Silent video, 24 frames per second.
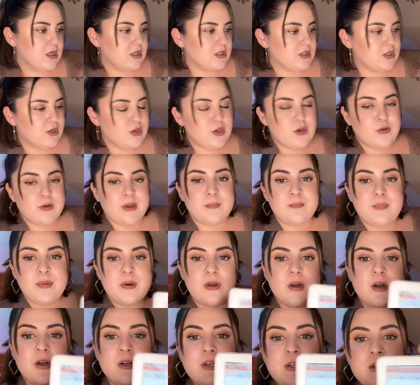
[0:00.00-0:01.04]
So you can
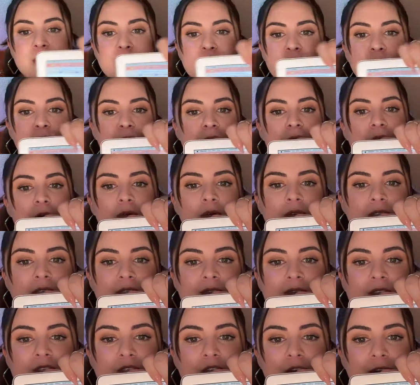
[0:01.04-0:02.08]
put on here your hours
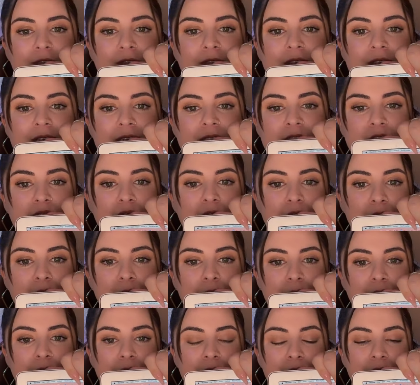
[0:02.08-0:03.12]
of service. You
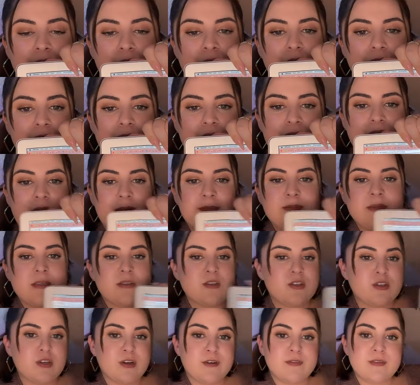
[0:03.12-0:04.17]
could put on here the types
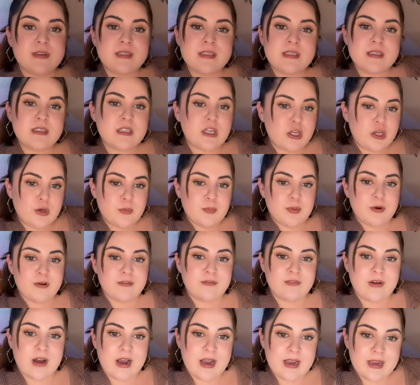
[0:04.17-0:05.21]
of services that you
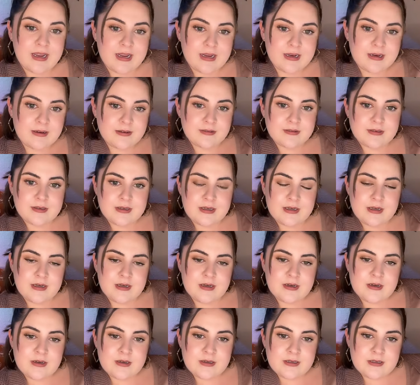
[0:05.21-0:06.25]
provide.
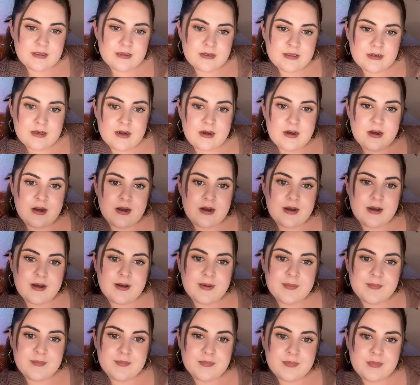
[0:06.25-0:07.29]

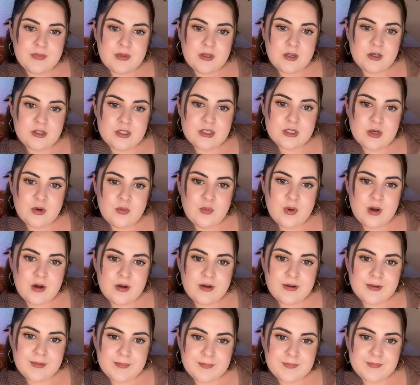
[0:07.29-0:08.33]
You're so
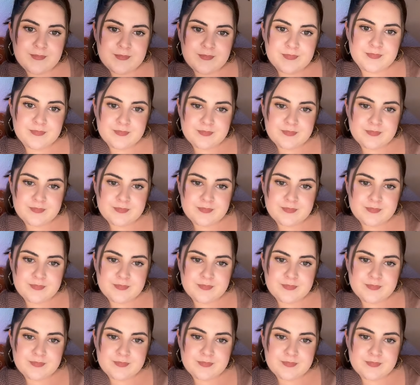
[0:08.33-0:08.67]
welcome.